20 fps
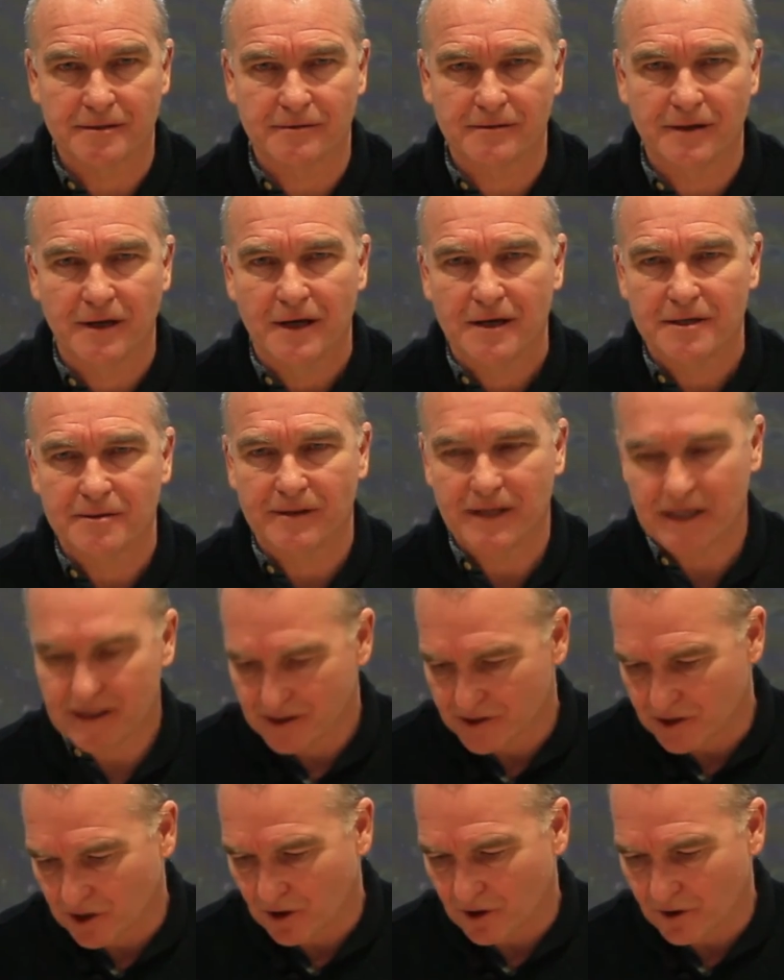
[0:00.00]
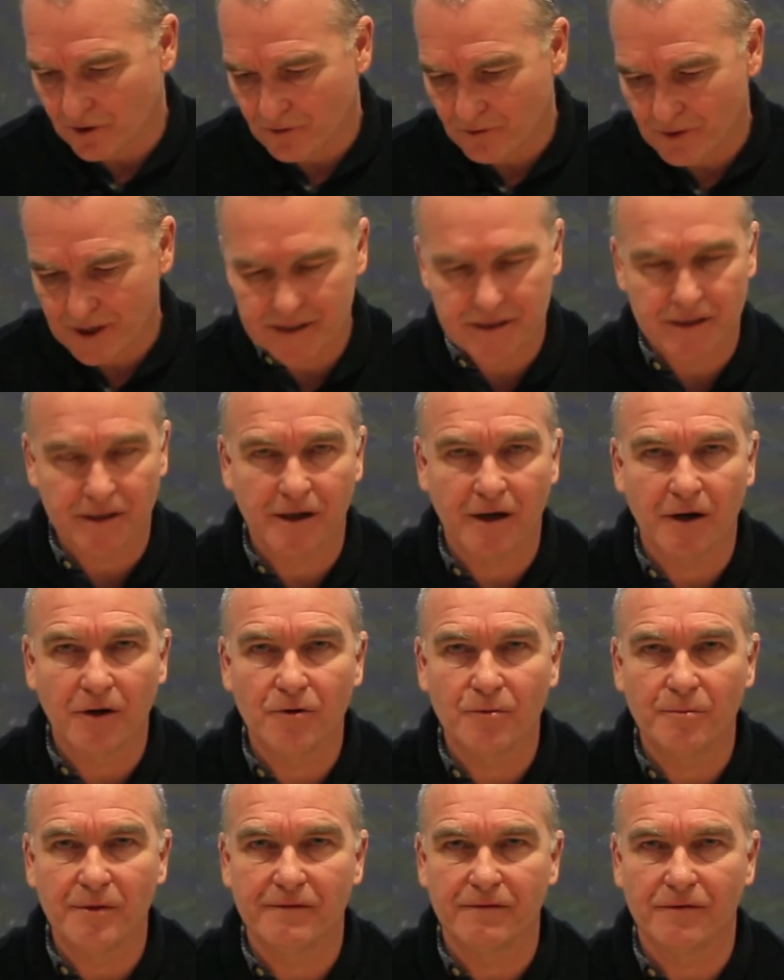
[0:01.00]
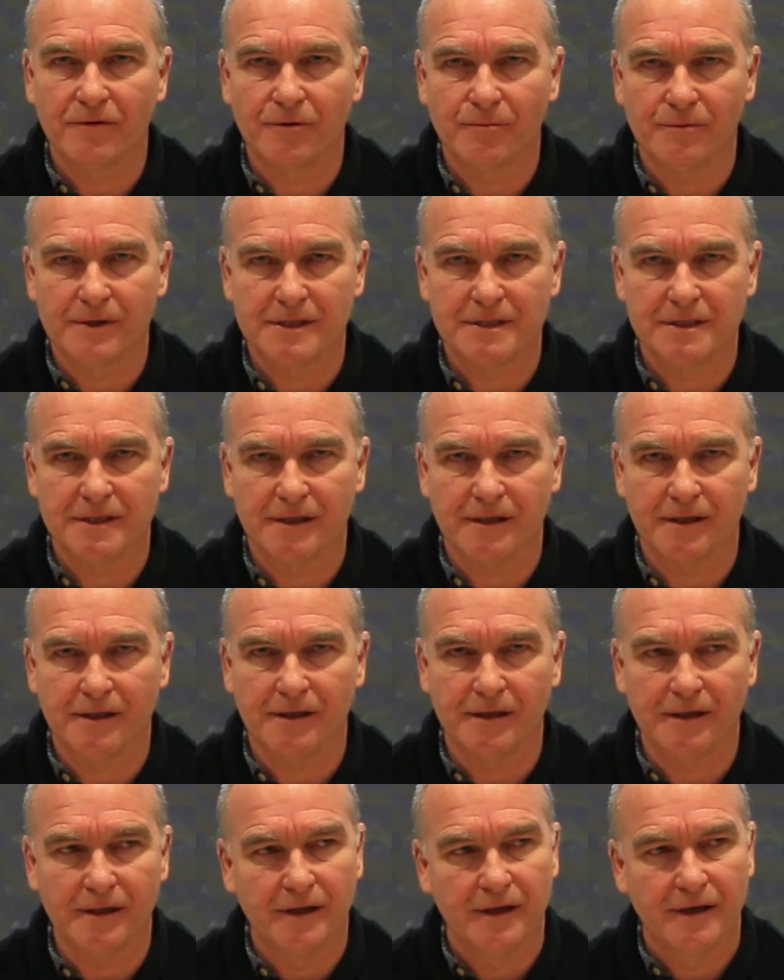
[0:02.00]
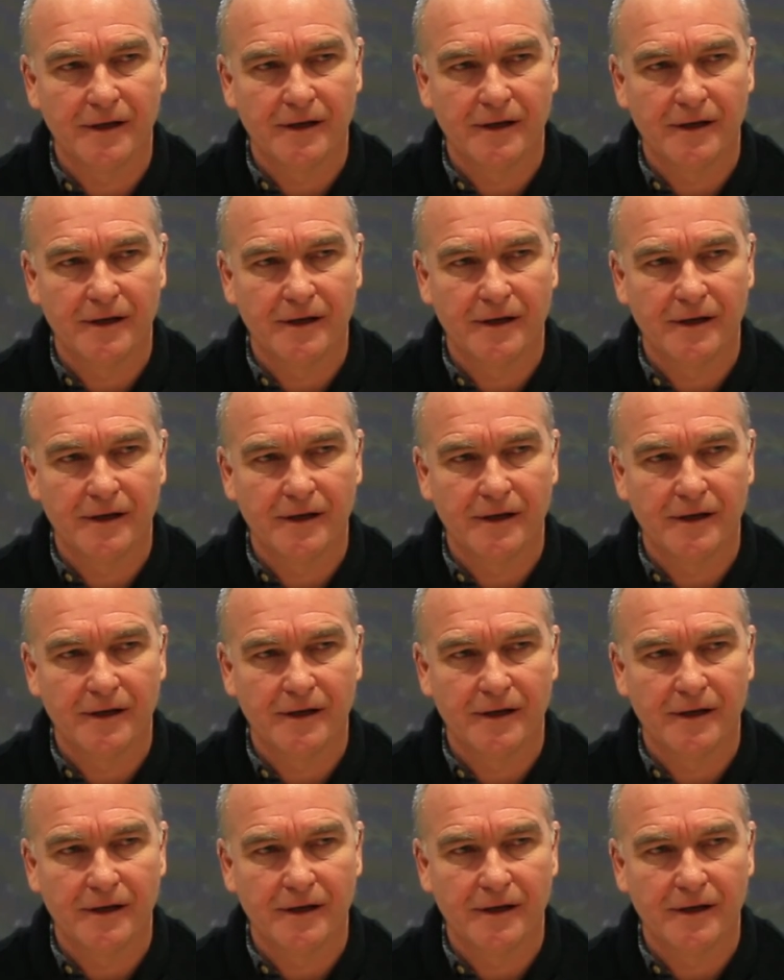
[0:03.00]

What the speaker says: So I think there's a long way to go before we see